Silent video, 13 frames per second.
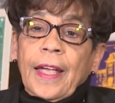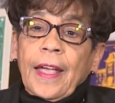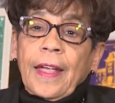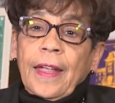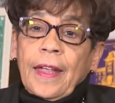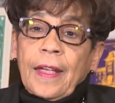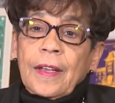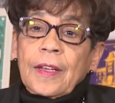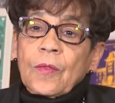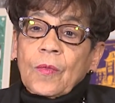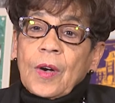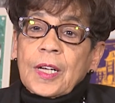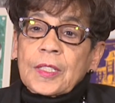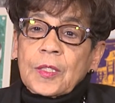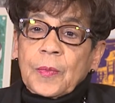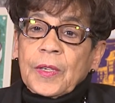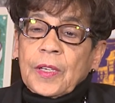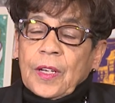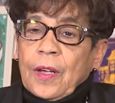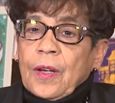And it was
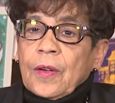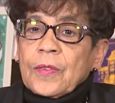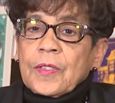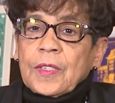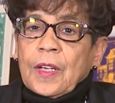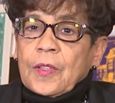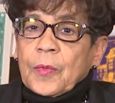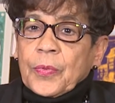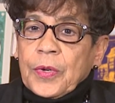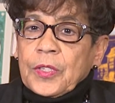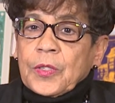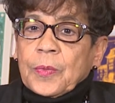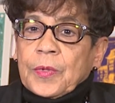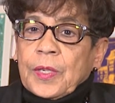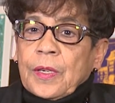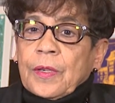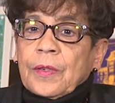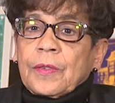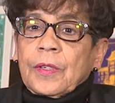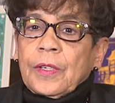because of the
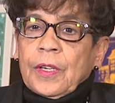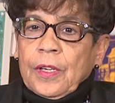Presbyterian